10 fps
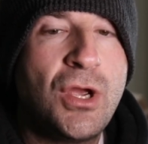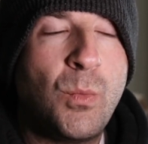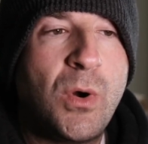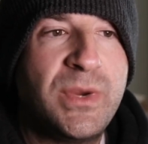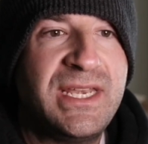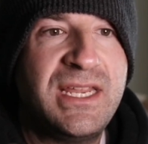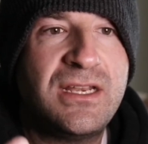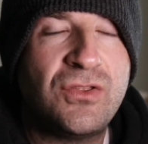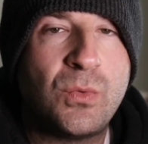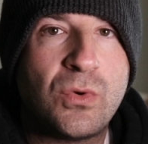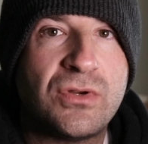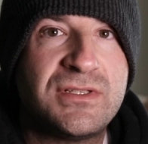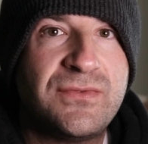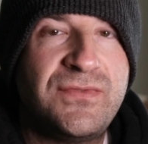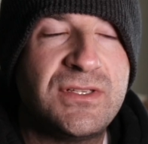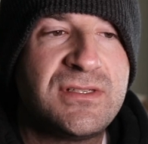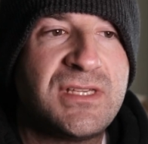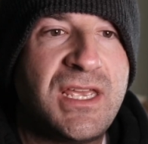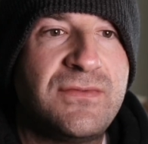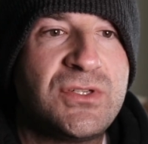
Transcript: what we need in the world to feel safe.